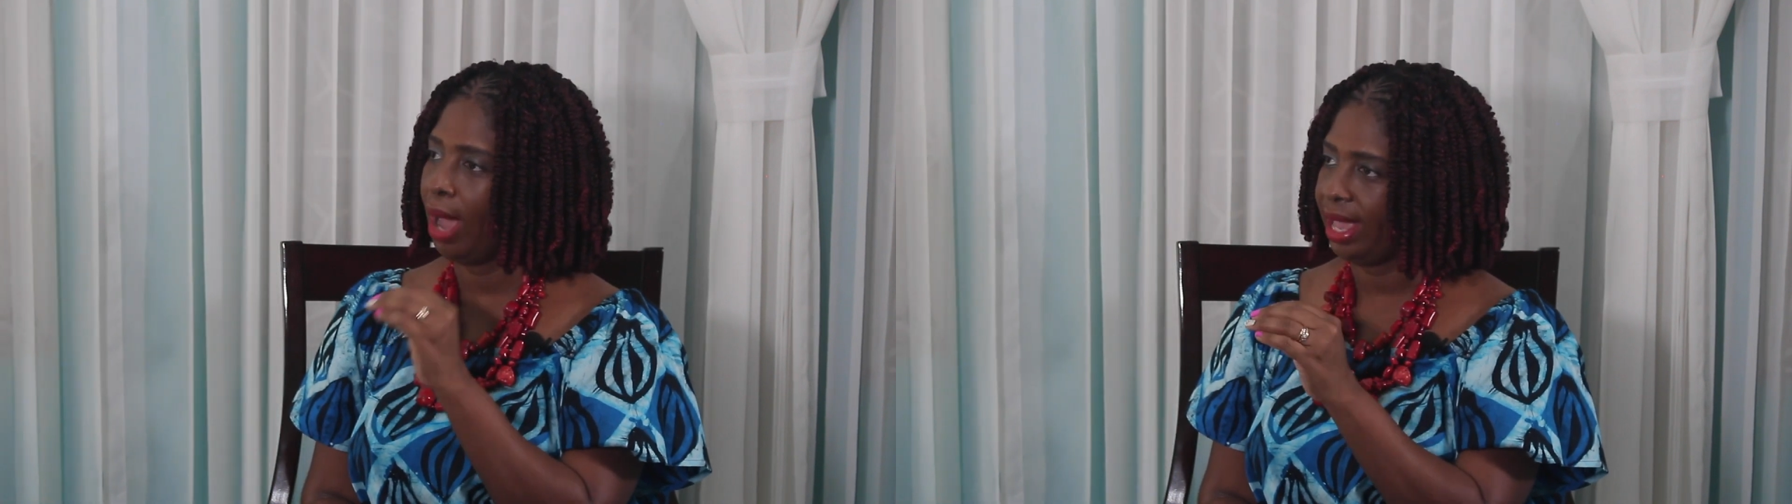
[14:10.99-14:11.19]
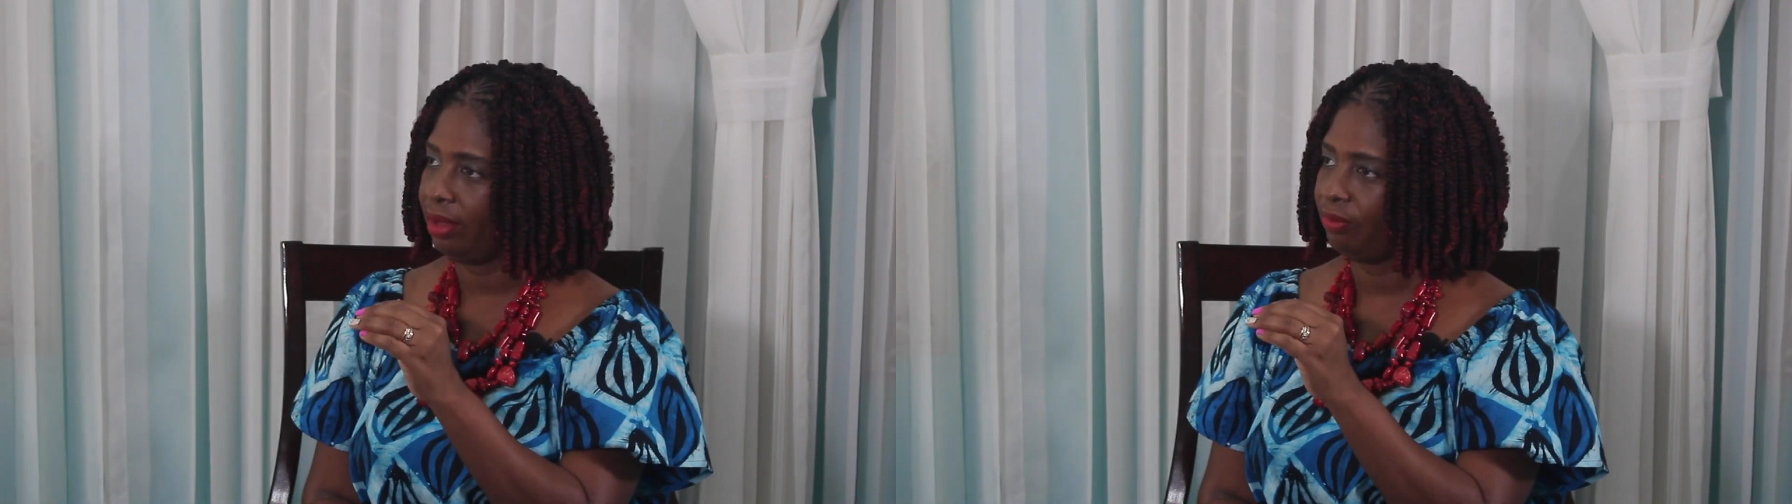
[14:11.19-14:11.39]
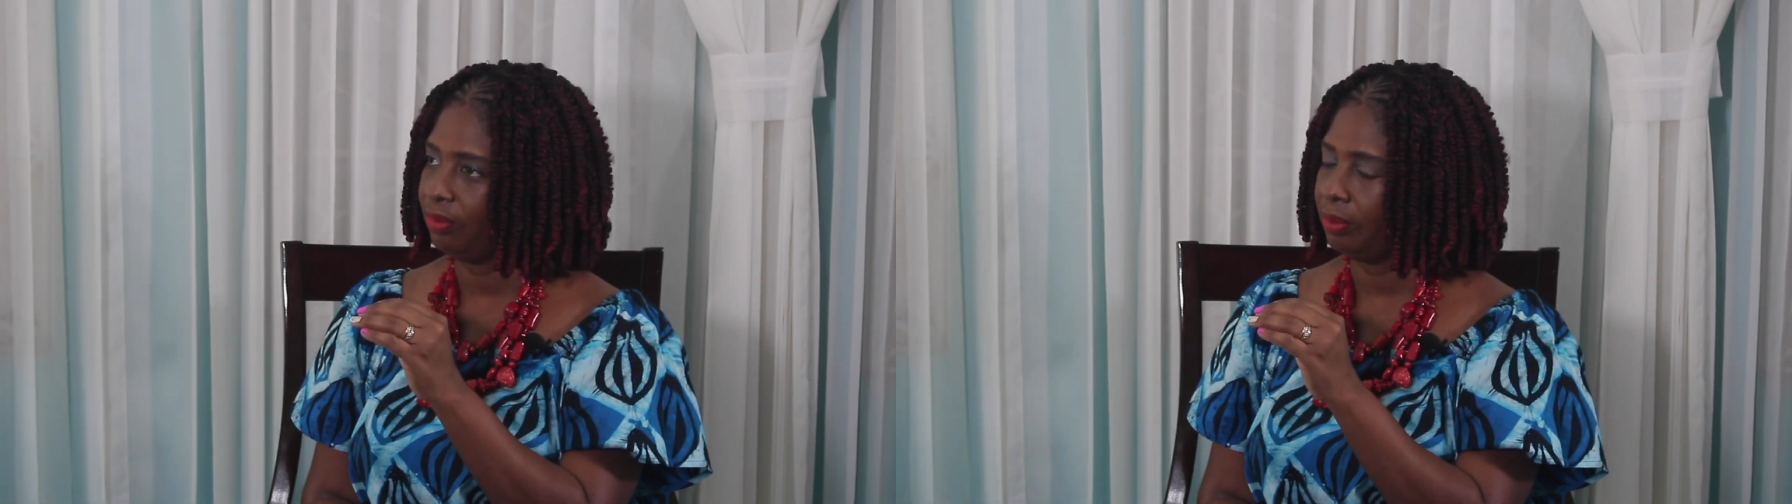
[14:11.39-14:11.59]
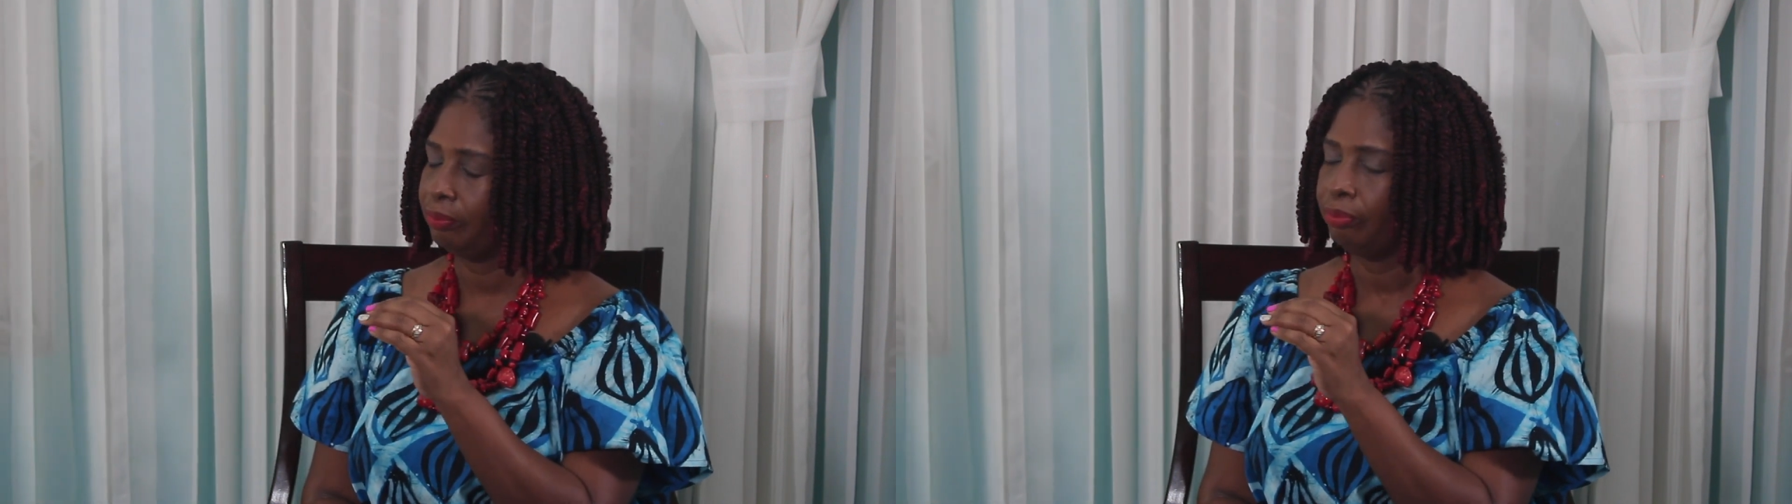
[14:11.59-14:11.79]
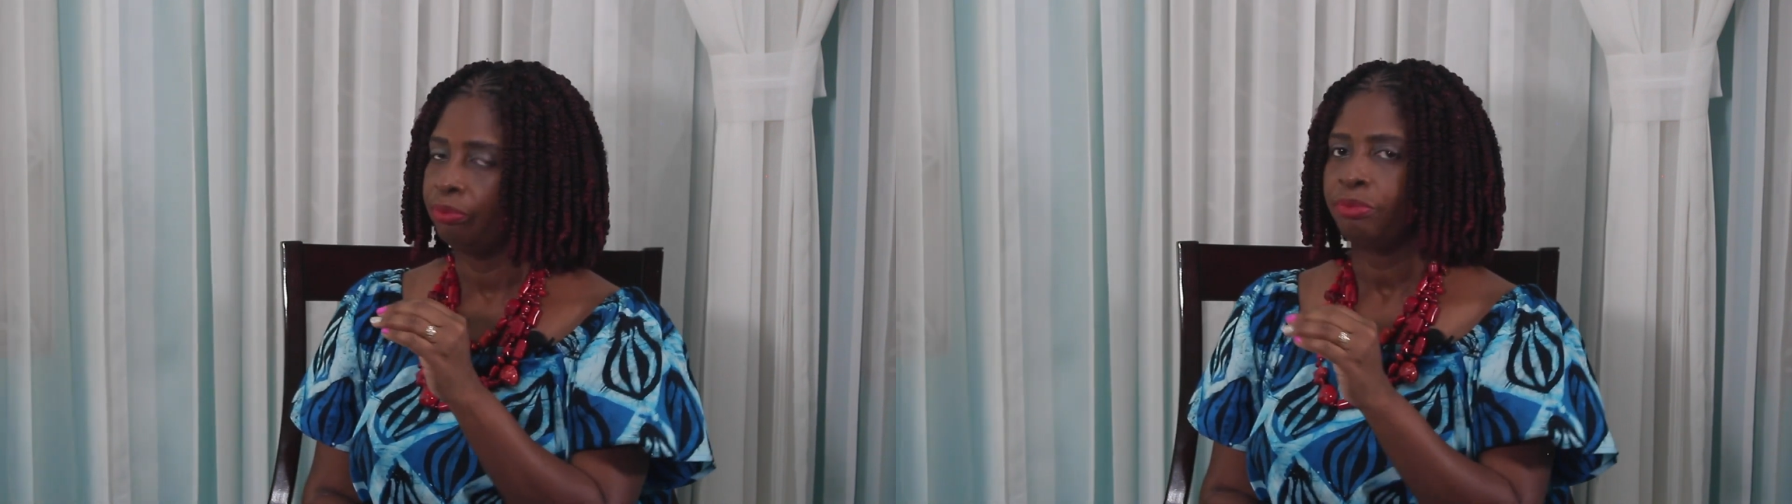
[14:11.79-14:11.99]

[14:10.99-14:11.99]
wife.